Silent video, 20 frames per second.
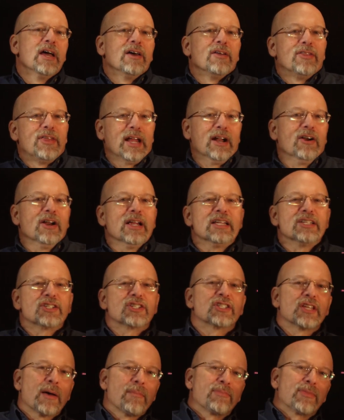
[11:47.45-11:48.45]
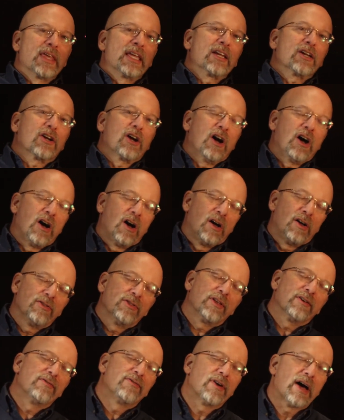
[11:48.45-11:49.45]
There is something called
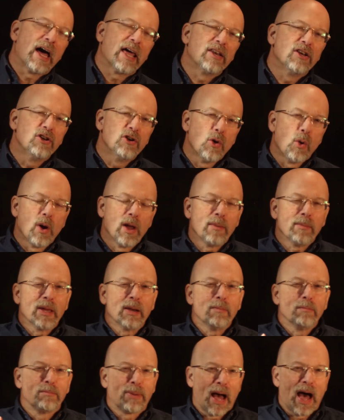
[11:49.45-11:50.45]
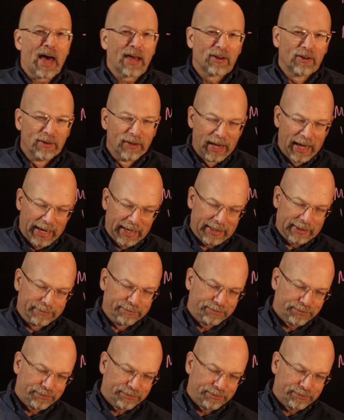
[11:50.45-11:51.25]
the von Neumann bottleneck.